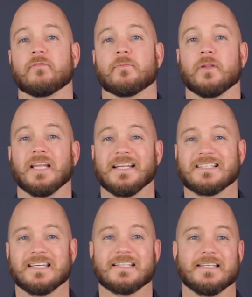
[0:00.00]
from the late
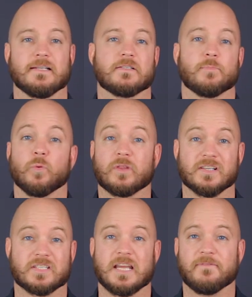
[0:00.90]
60s, but with the
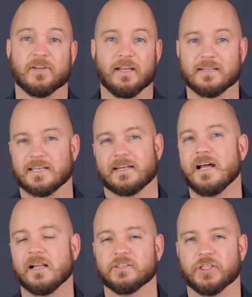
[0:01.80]
safety and
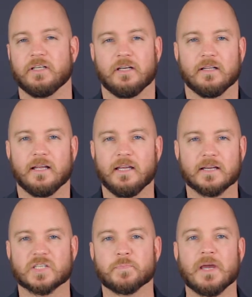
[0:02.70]
technology that you
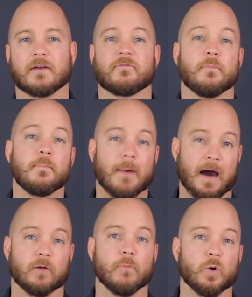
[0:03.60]
expect from a
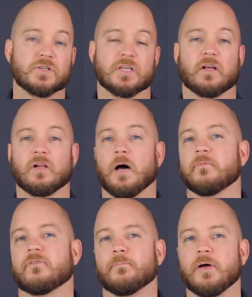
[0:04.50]
modern motorcycle
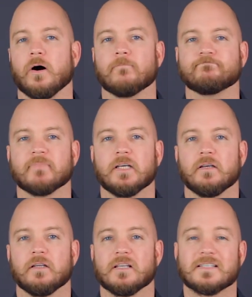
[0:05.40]
helmet from Bell.
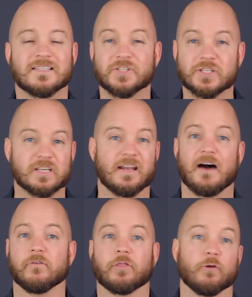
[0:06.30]
This isn't just a
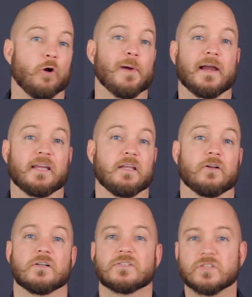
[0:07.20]
novel throwback either,
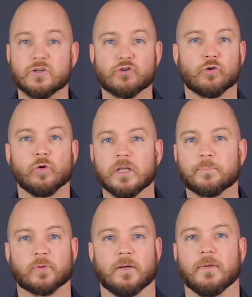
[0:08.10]
this is a truly
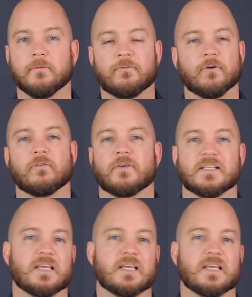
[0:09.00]
premium full face